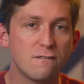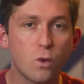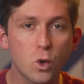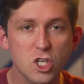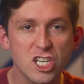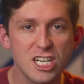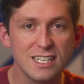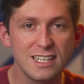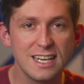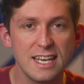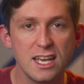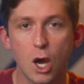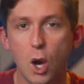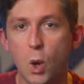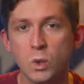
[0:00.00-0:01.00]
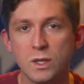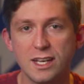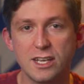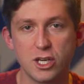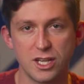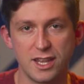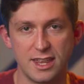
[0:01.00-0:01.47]
Fortunately, only
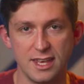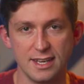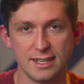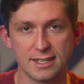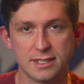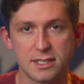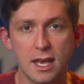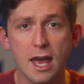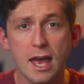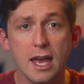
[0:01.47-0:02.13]
good things.